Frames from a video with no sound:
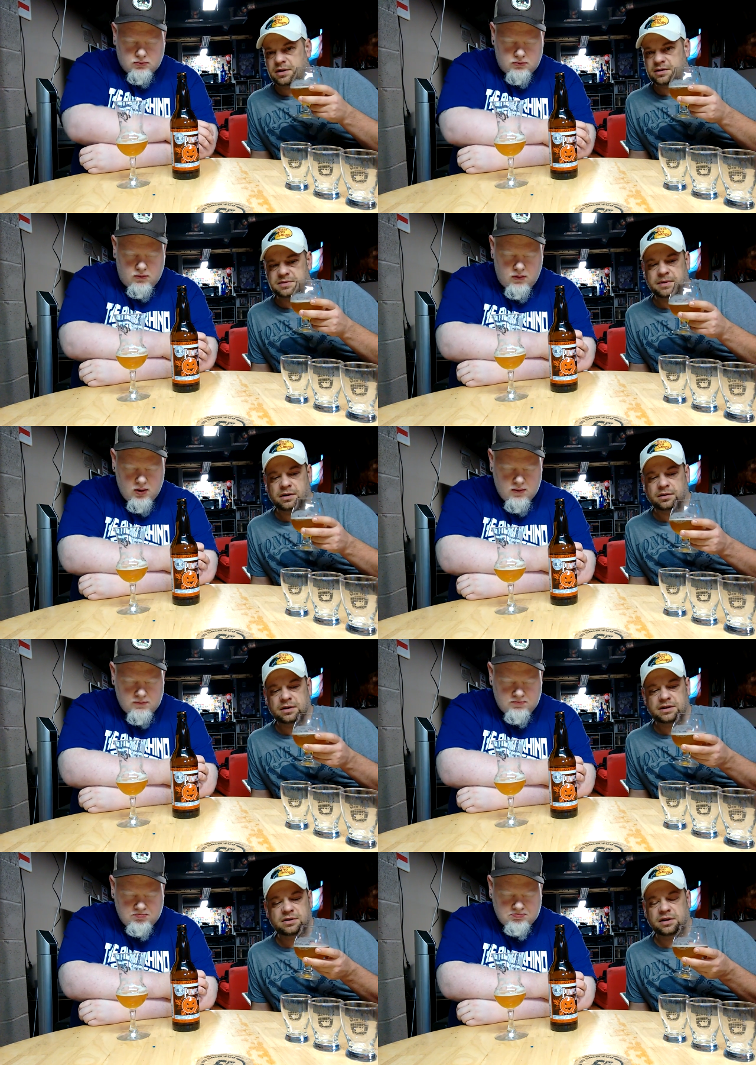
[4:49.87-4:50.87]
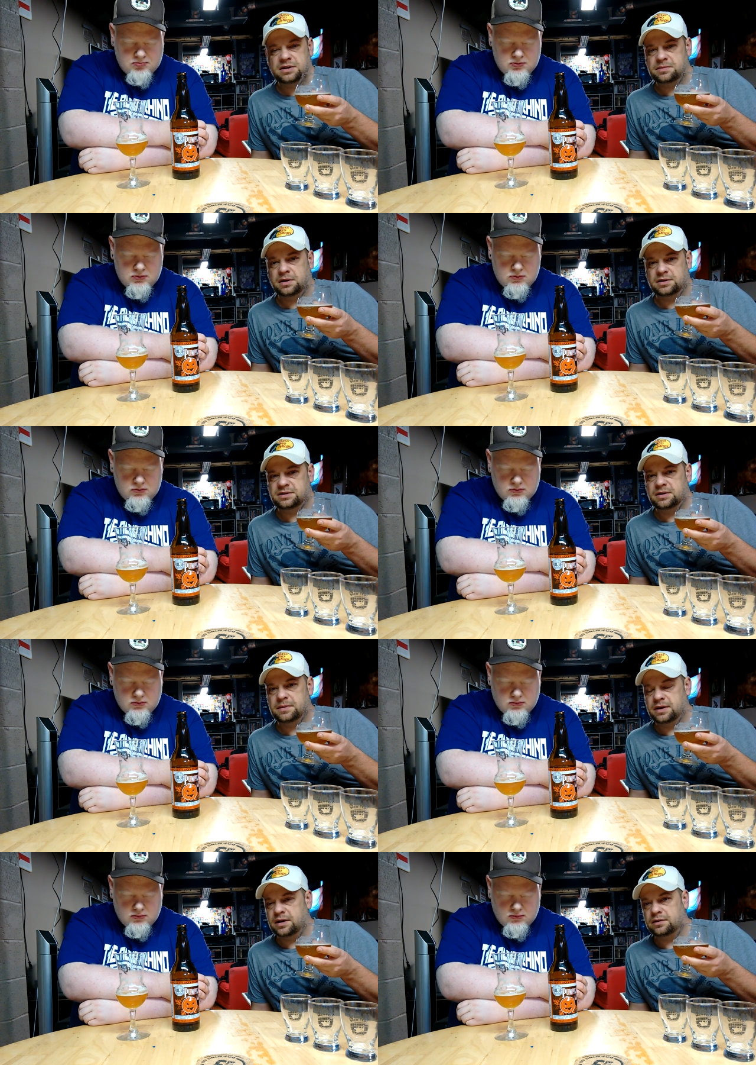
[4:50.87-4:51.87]
Speaker 1: with the smell. That's all I smell is
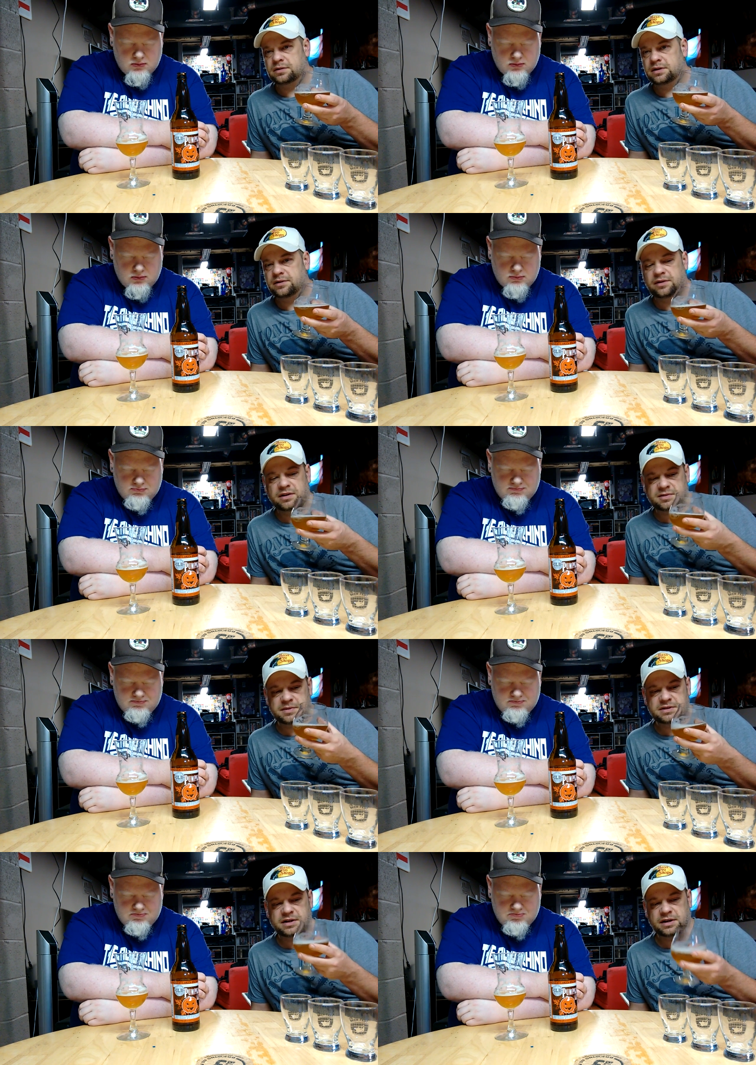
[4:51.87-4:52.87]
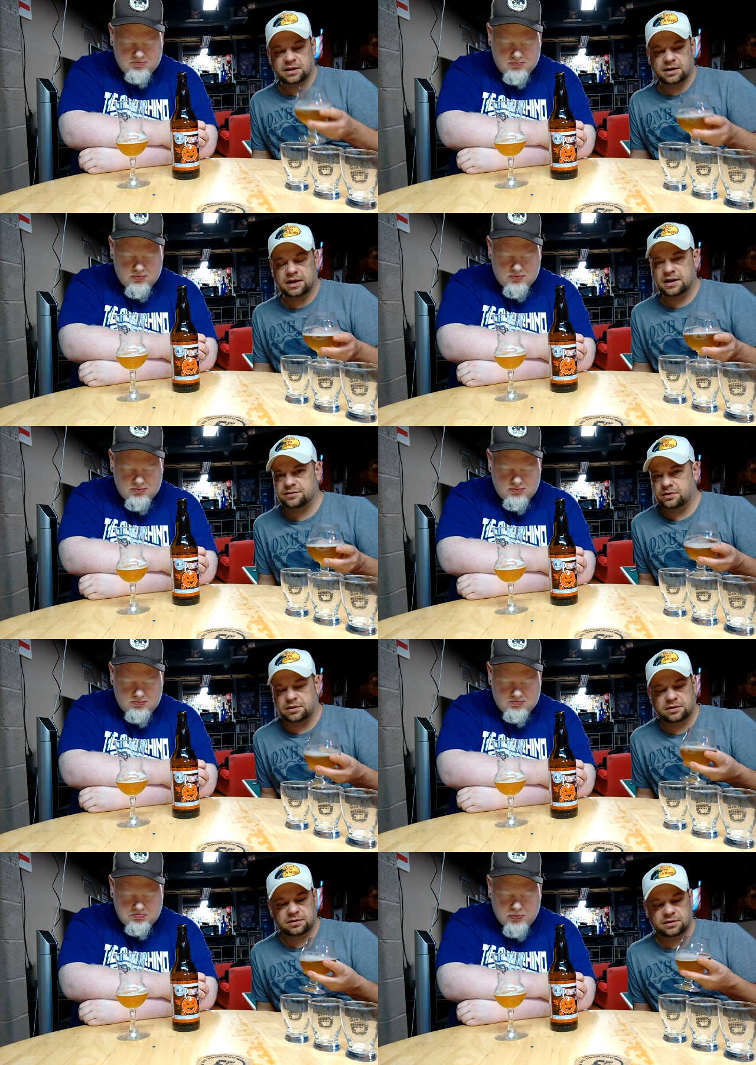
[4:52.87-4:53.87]
cinnamon now. It's been sitting in the glass for
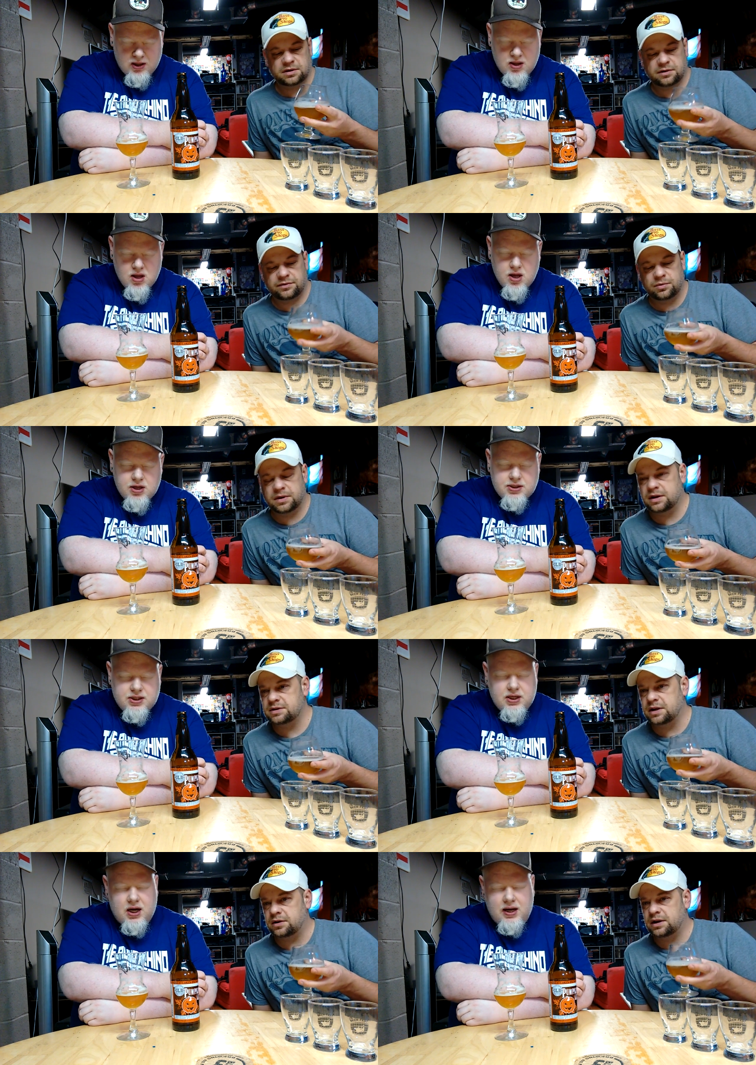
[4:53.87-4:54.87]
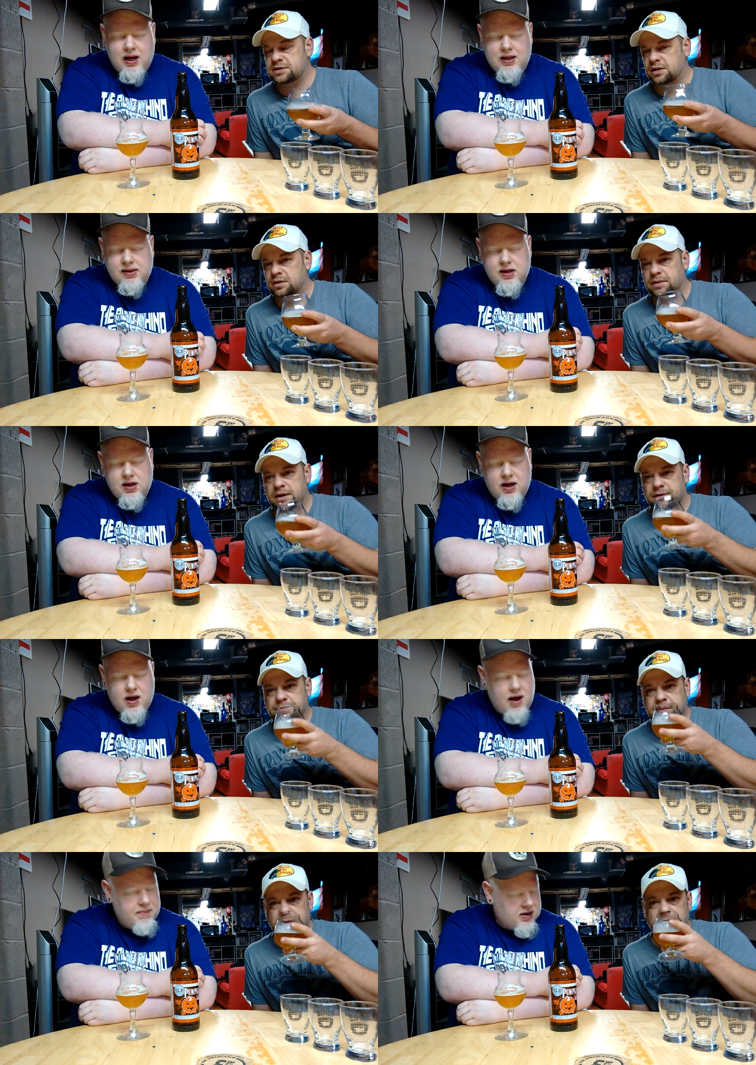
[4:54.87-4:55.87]
a few minutes. See, I, I think
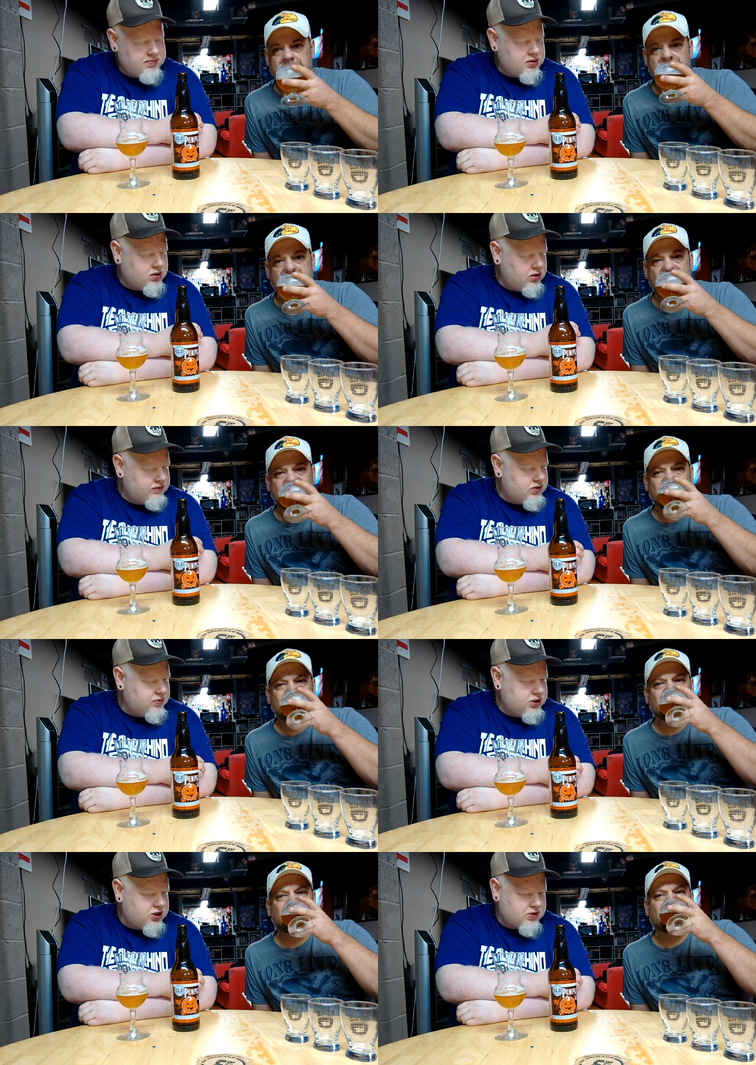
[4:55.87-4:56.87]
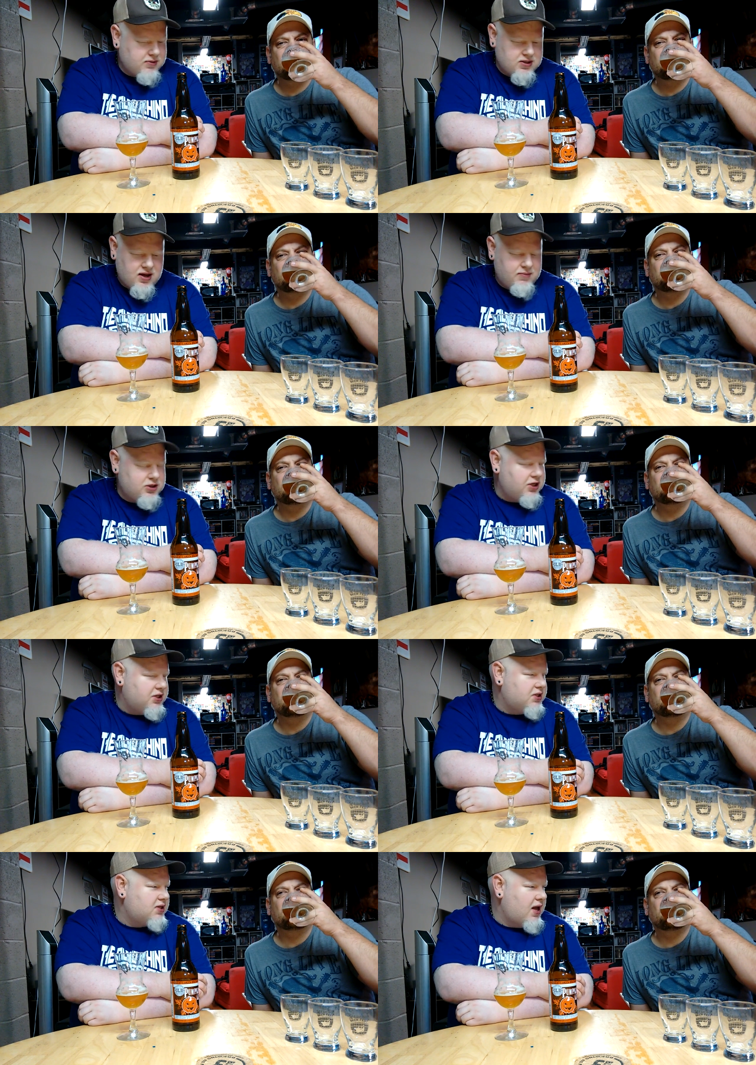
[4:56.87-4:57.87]
I,
Speaker 2: I pick up the clove so much just because of how much I
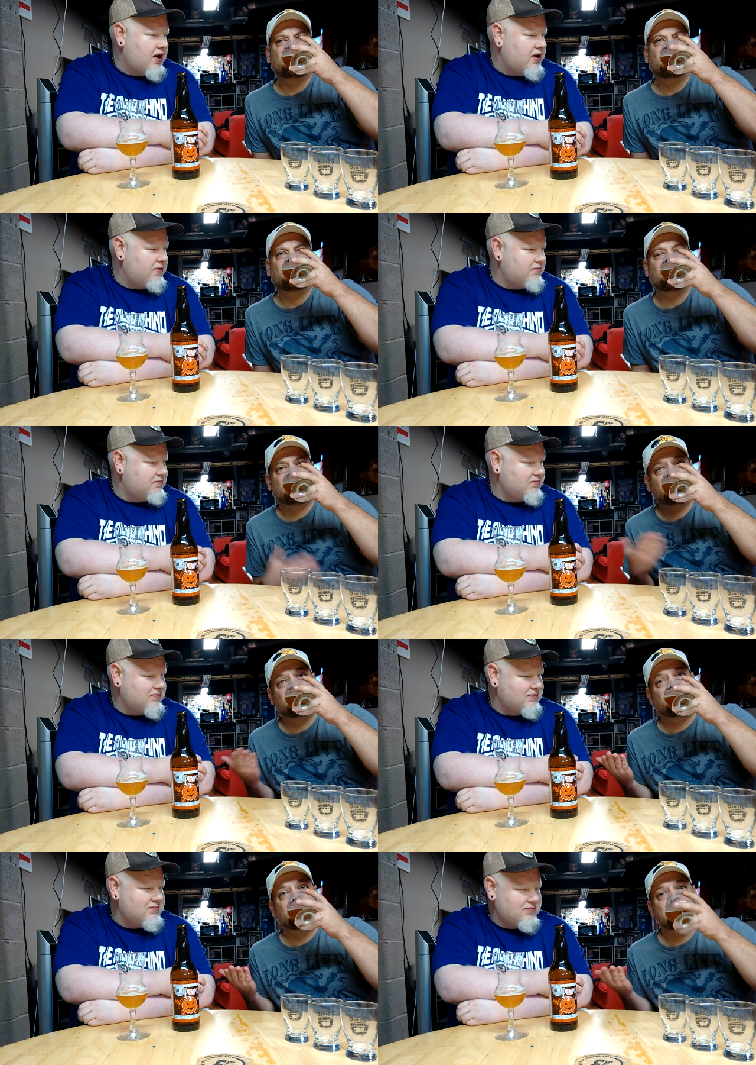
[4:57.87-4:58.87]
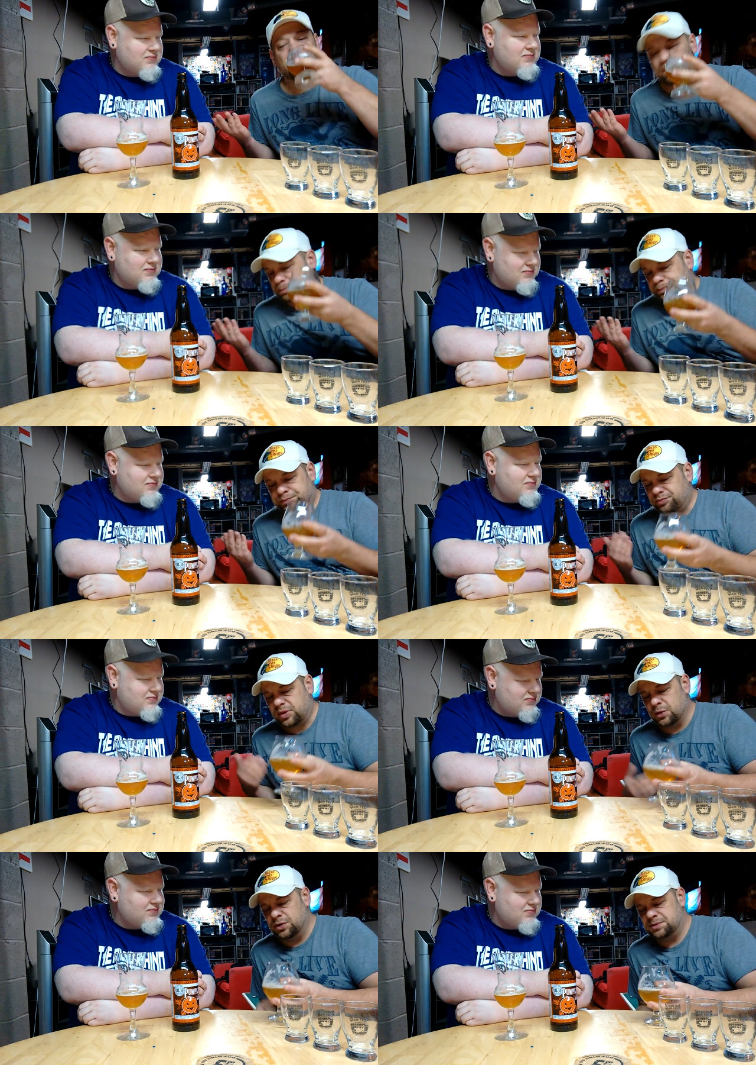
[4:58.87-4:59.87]
disdain it. Oh,
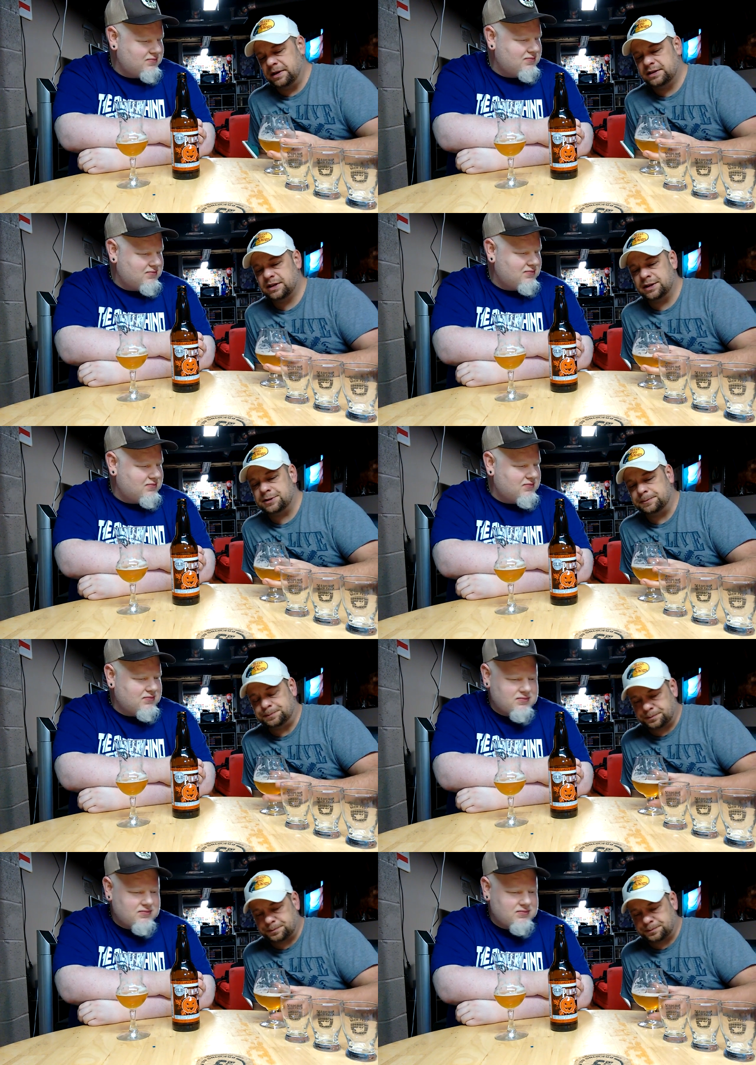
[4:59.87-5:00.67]
Which
Speaker 1: makes sense.